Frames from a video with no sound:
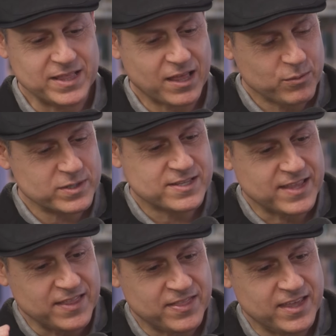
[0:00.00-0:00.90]
Yep. In other words,
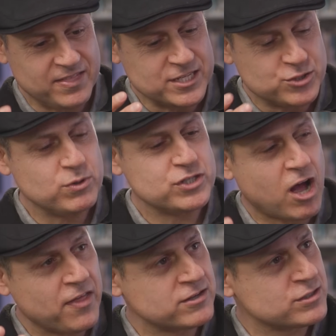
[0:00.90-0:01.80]
the Jewish
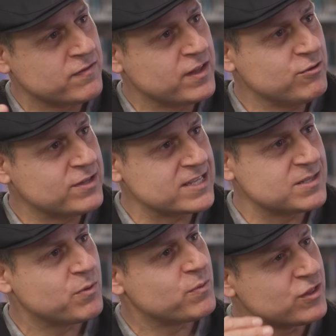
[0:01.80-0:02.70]
authors of the New
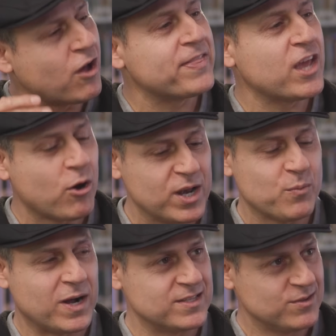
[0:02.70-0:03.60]
Testament were not the only
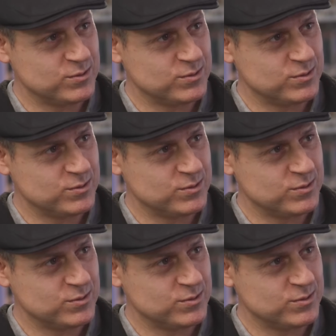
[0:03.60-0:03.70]
one.